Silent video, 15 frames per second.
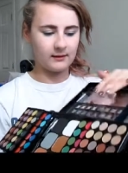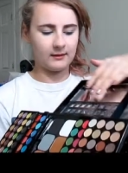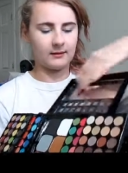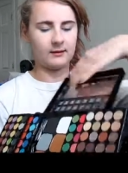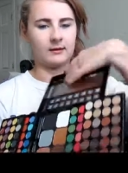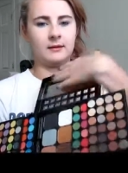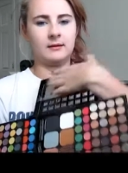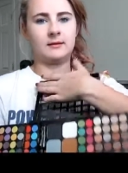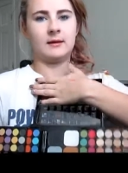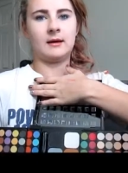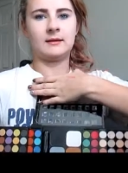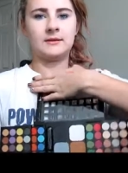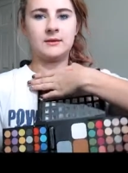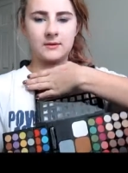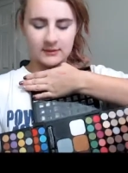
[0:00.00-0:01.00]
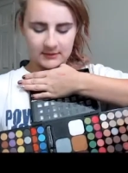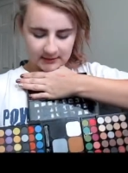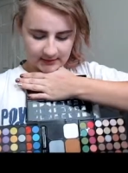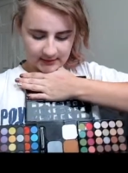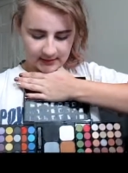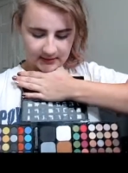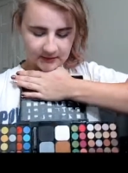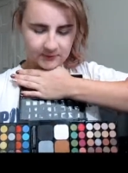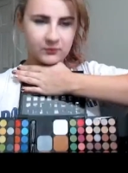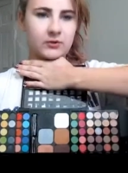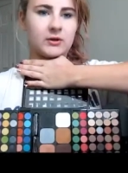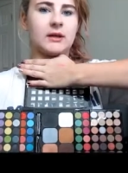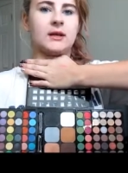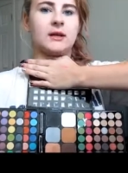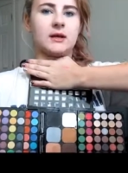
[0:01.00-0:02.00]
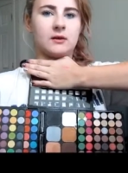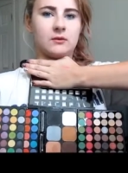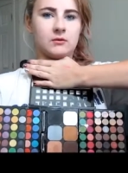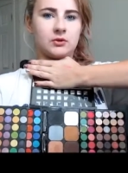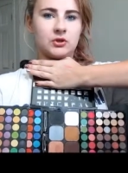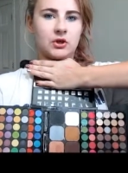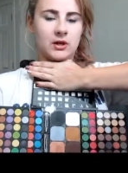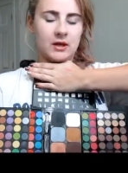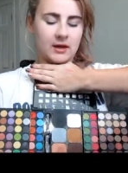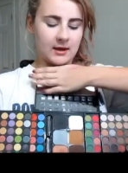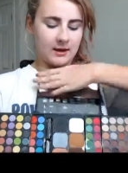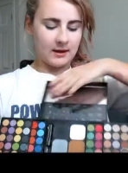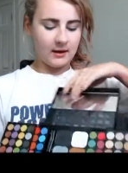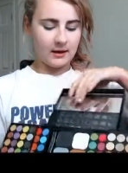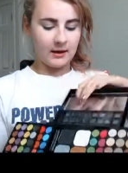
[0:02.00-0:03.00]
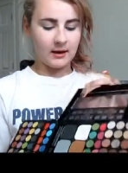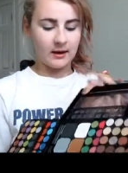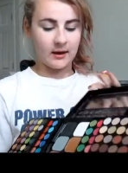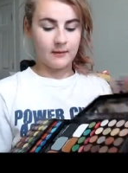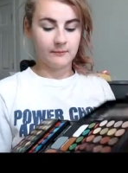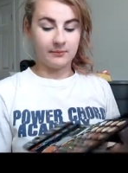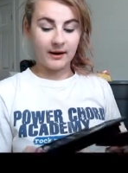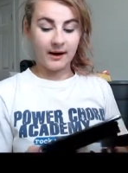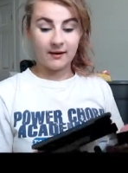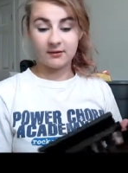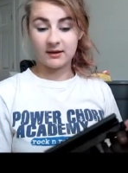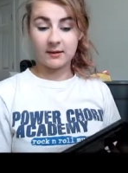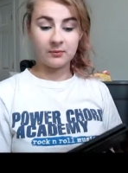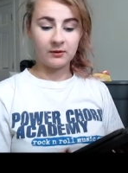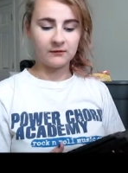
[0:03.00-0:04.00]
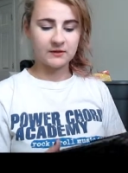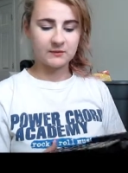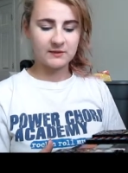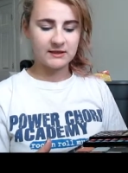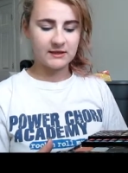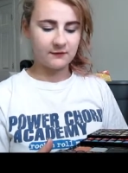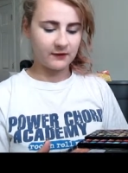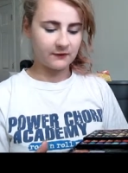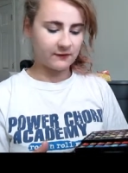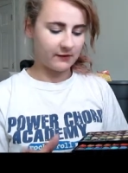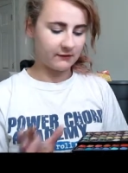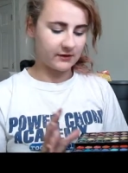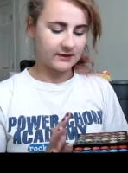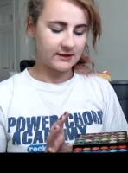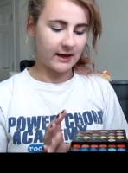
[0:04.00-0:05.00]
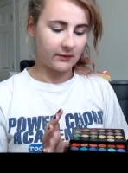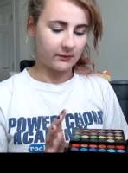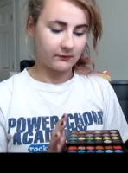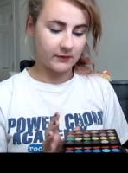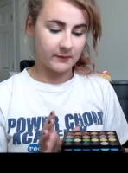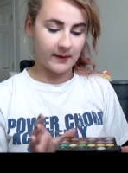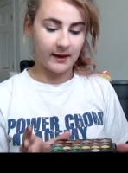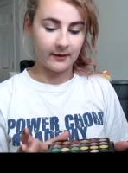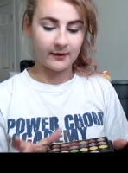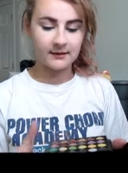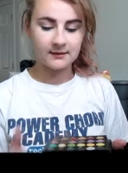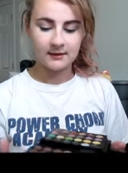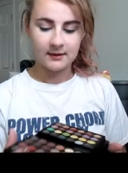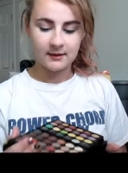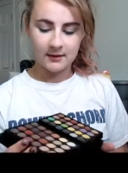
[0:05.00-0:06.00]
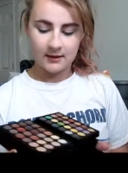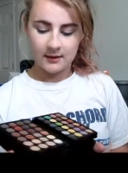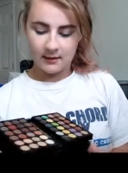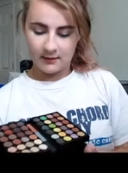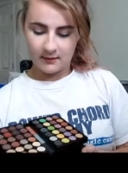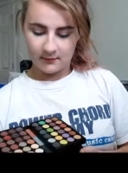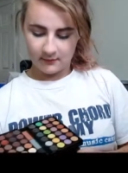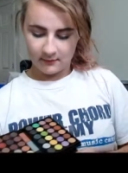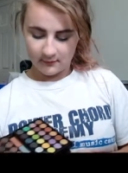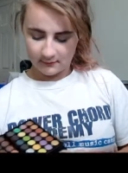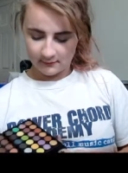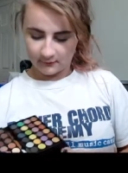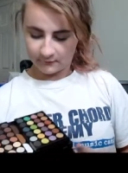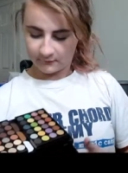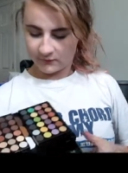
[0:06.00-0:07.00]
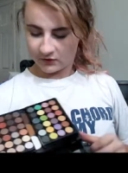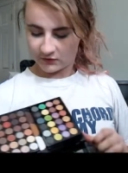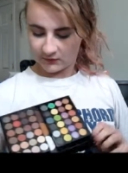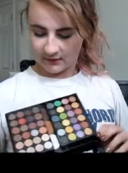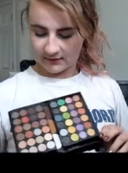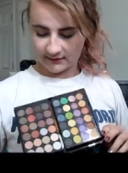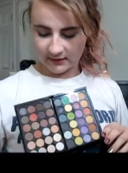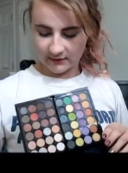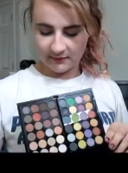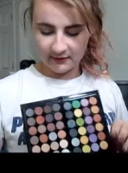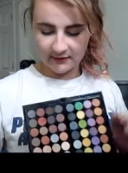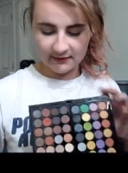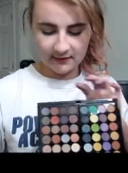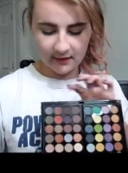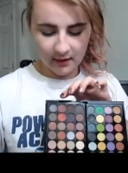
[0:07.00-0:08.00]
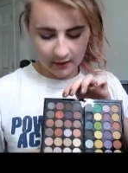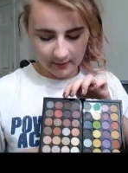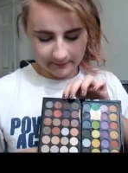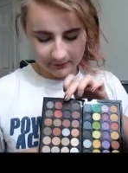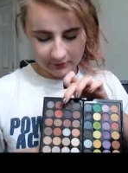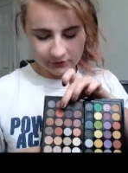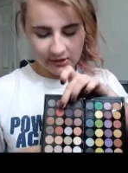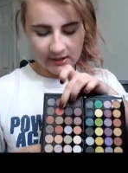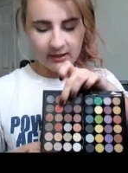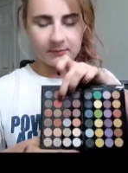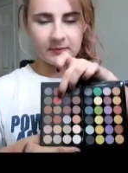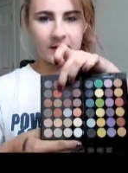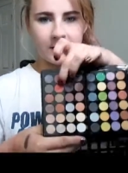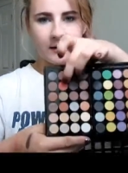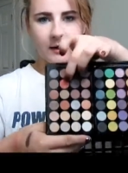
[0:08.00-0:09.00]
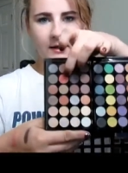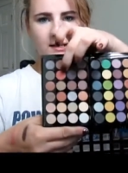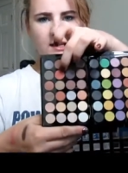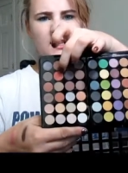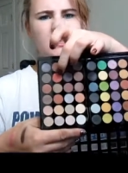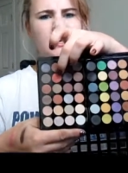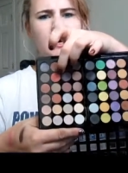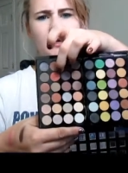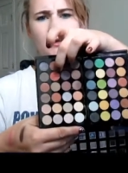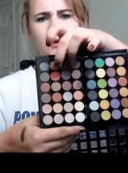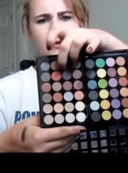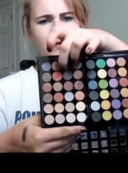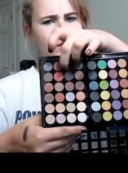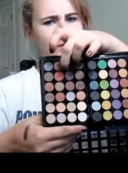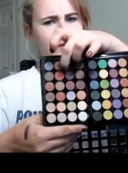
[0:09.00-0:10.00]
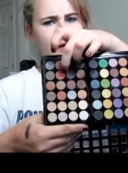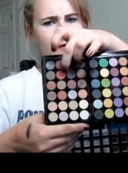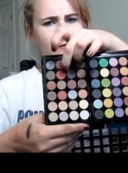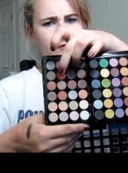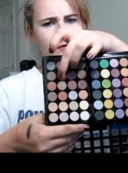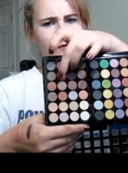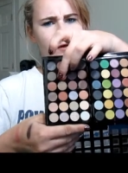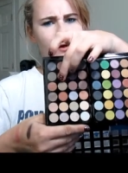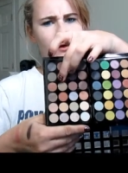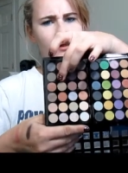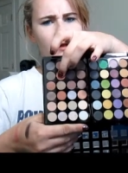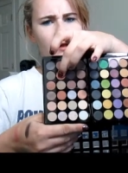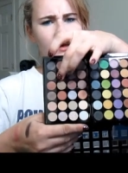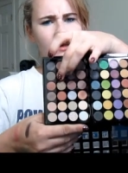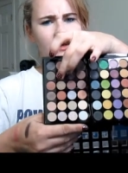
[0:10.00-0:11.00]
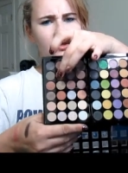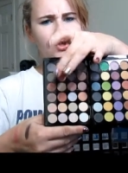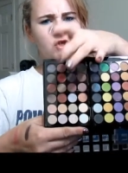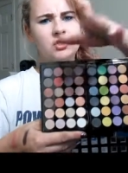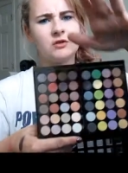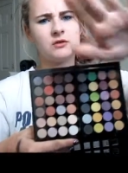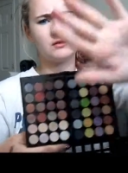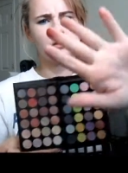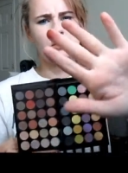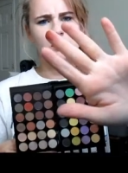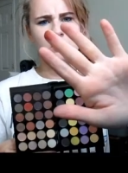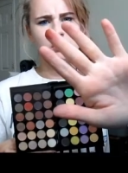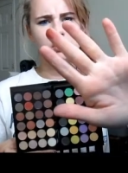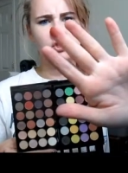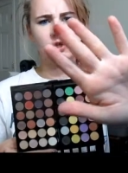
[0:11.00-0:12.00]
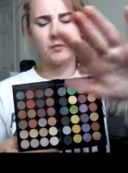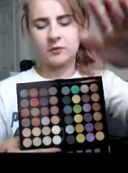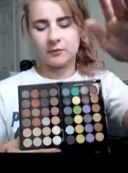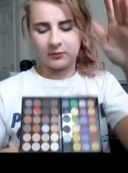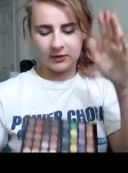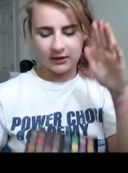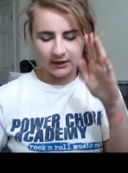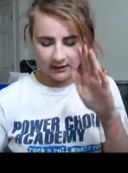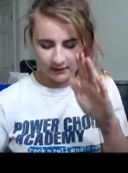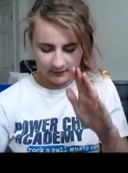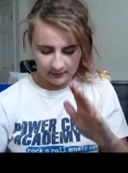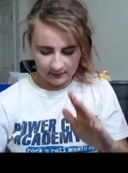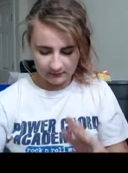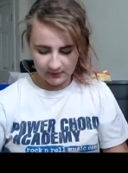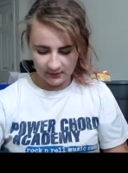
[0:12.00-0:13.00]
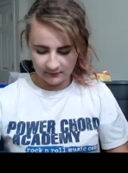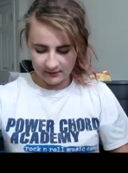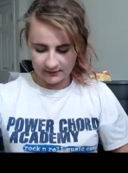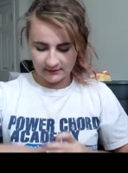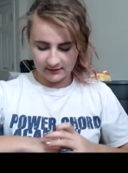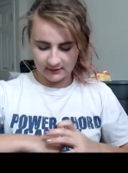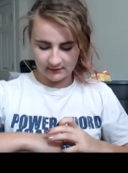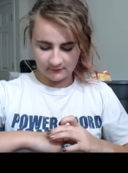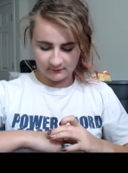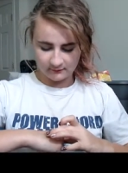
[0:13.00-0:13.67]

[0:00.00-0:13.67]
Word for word: And as you can see, it's pretty huge. Uh, but I have a couple of specific favorites out of the palette first one is going to be this copper shade up here. I did a ton of looks with that for fall. It's super pretty and pigmented.